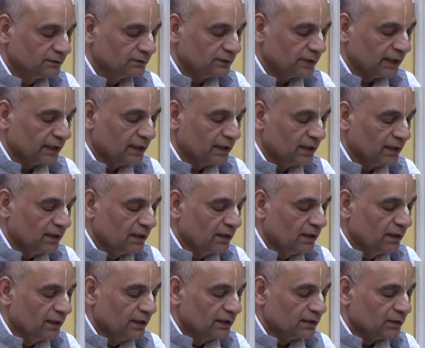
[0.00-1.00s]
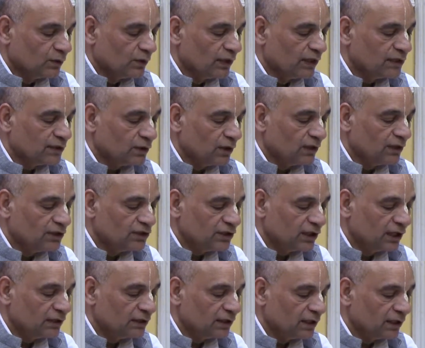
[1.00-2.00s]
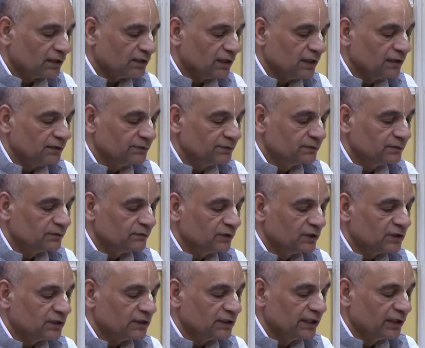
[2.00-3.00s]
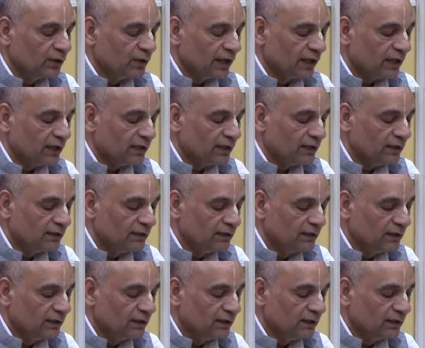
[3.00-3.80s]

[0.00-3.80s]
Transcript: right? So one is called the Shanta Rasa, which is neutrality.